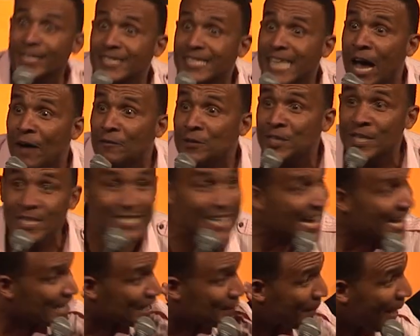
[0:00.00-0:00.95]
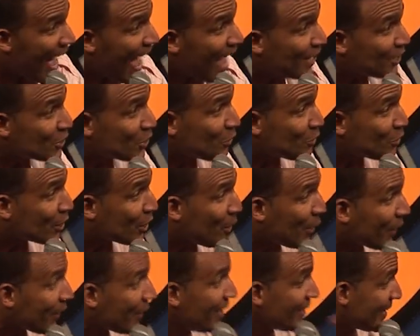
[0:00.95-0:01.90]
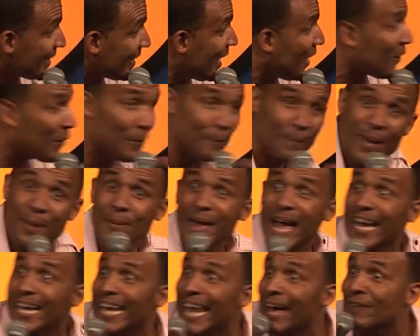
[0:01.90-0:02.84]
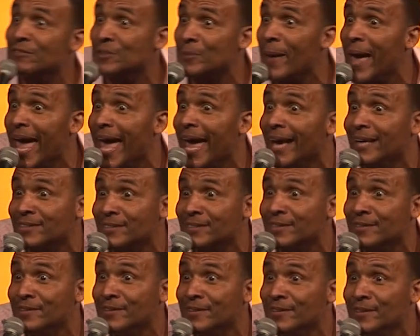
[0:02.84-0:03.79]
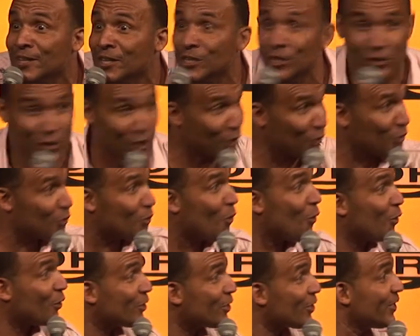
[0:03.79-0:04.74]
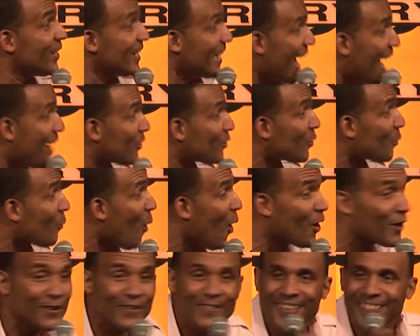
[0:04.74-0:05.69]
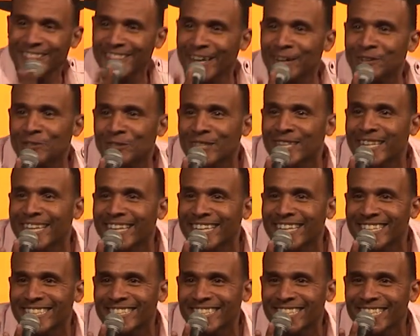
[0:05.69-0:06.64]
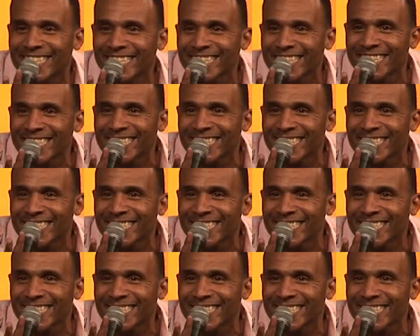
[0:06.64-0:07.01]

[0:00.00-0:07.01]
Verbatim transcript: try to salvage this night, get my attitude to go together, maybe I can have some ass. You turn the corner, hand her the water, and there she is.